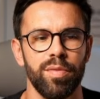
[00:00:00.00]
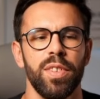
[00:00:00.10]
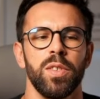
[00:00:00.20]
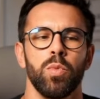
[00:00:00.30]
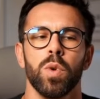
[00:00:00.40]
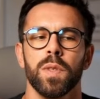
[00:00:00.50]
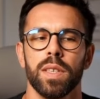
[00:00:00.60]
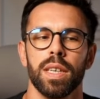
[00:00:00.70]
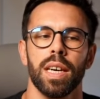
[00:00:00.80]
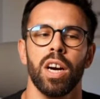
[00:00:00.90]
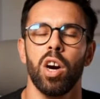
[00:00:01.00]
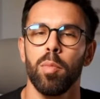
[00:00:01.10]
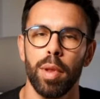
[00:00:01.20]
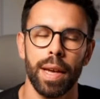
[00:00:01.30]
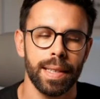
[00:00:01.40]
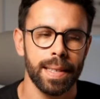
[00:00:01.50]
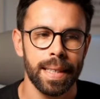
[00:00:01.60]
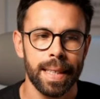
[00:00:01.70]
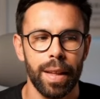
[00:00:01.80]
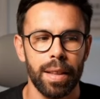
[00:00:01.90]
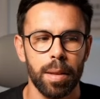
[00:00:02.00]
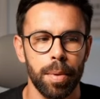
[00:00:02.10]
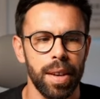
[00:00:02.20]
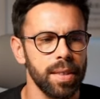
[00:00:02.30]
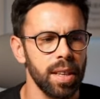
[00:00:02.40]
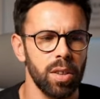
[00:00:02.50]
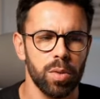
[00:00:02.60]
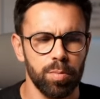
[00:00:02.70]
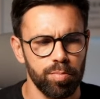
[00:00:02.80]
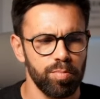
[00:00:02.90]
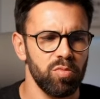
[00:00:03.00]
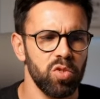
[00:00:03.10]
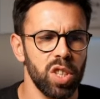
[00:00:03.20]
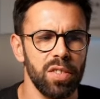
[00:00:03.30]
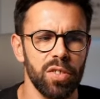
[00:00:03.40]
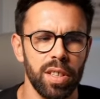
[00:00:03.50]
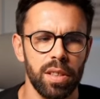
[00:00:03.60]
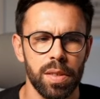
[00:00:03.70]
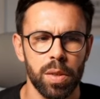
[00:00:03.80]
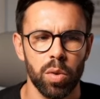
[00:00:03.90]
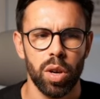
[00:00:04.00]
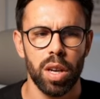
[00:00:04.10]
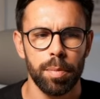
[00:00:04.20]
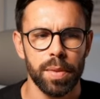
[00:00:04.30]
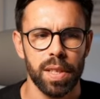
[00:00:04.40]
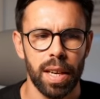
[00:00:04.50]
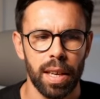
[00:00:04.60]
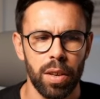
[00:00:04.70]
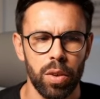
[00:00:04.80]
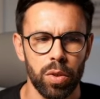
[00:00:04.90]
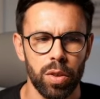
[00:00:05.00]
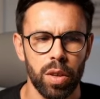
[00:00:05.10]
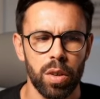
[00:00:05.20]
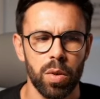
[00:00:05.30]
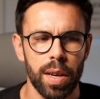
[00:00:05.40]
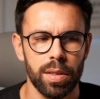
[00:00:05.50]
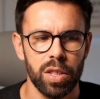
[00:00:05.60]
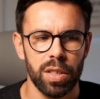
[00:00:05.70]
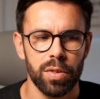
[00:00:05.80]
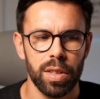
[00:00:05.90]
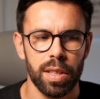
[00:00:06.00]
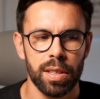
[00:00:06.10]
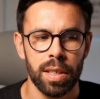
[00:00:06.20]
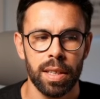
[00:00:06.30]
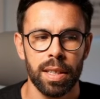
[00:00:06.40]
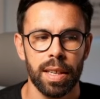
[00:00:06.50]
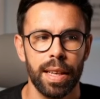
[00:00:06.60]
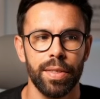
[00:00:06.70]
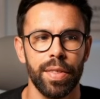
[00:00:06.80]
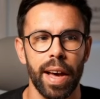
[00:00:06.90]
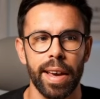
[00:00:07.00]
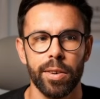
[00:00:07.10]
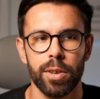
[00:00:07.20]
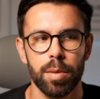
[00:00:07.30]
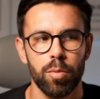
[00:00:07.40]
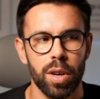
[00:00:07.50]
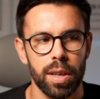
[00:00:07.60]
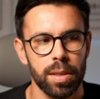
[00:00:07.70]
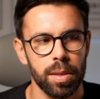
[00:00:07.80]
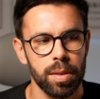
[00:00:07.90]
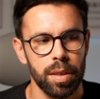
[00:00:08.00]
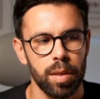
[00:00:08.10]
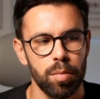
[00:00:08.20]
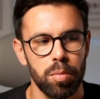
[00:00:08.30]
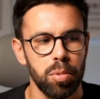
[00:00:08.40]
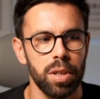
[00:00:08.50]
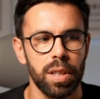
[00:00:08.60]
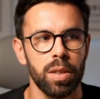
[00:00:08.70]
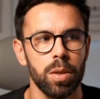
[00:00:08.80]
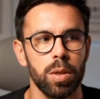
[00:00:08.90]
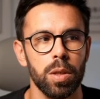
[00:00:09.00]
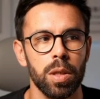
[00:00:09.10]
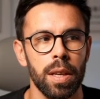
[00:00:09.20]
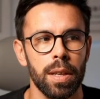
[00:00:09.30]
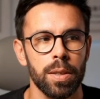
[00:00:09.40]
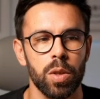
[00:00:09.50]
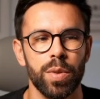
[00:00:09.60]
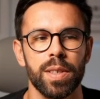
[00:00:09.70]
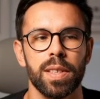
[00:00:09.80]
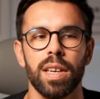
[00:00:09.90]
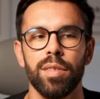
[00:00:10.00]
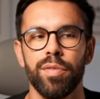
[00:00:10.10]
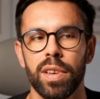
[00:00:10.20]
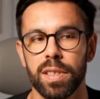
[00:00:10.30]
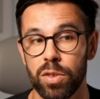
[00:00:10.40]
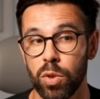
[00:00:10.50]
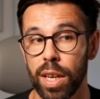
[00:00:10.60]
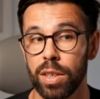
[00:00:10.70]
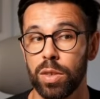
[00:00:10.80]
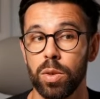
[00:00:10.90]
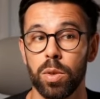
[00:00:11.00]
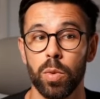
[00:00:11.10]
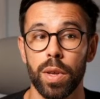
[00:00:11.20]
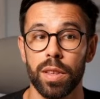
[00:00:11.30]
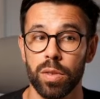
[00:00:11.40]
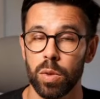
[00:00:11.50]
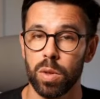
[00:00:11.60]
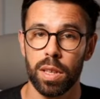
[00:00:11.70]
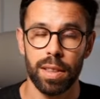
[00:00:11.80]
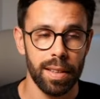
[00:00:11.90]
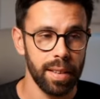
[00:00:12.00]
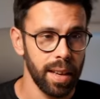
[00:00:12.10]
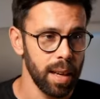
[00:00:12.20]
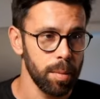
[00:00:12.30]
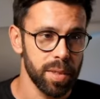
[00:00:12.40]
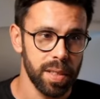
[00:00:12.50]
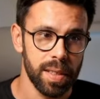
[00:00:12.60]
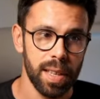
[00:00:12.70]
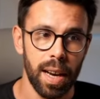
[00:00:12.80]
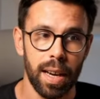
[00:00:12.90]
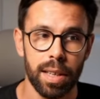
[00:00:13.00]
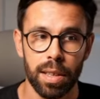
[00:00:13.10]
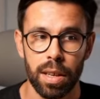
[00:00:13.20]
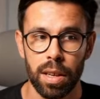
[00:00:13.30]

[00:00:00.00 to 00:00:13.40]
this was a complex database. I could generate the scripts. I could go and generate a diagram, what is pretty cool. So there's a lot of things that you can do with the tooling that comes inside